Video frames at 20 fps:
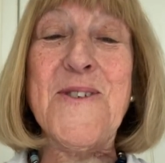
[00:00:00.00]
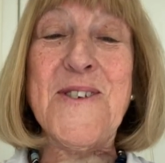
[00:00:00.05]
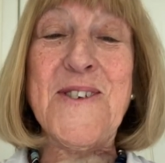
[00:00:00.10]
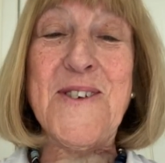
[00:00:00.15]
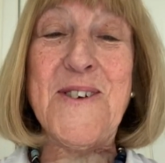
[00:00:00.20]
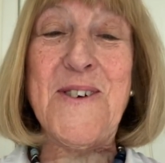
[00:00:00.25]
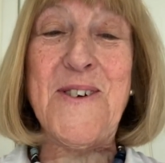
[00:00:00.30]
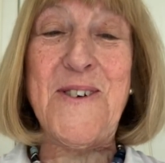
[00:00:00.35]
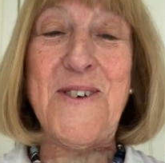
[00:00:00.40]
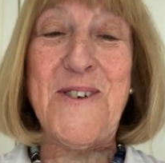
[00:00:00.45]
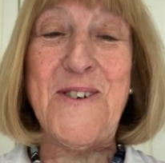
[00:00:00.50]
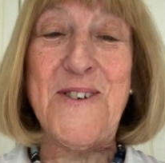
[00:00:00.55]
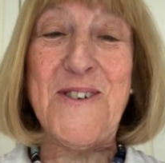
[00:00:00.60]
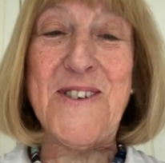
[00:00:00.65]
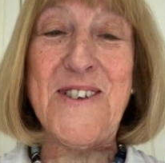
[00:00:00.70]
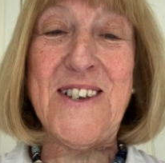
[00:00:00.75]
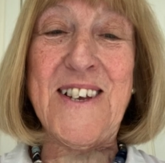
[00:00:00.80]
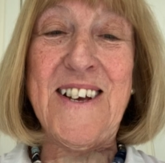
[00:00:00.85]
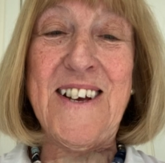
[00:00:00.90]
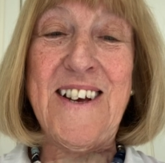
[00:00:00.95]

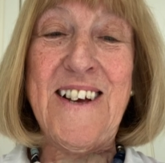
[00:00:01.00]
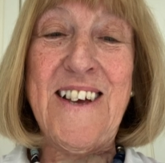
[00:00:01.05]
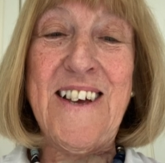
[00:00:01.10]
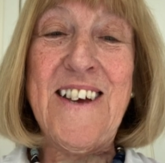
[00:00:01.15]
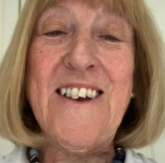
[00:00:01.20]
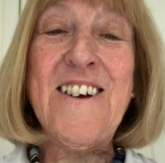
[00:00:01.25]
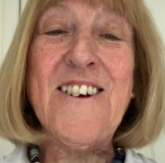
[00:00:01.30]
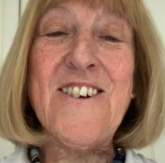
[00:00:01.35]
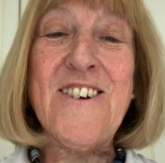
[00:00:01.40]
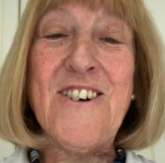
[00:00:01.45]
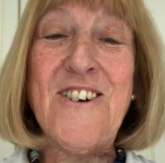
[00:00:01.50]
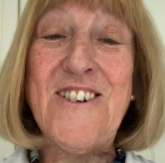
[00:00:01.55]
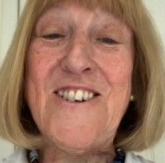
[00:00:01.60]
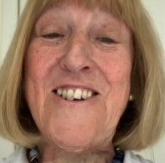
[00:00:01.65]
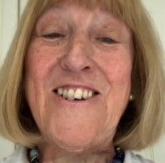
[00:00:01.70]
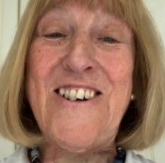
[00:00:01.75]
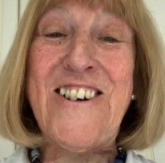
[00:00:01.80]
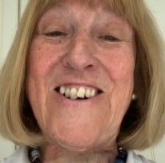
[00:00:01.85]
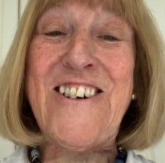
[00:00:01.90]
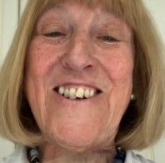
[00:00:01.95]
schools. Good
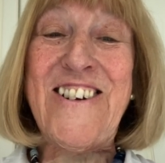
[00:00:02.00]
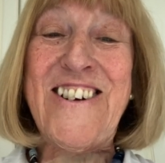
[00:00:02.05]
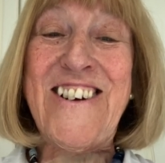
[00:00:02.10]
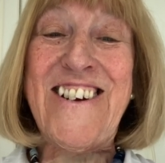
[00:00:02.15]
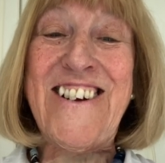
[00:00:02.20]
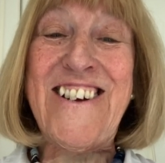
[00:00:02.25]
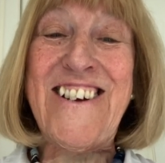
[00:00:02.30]
luck.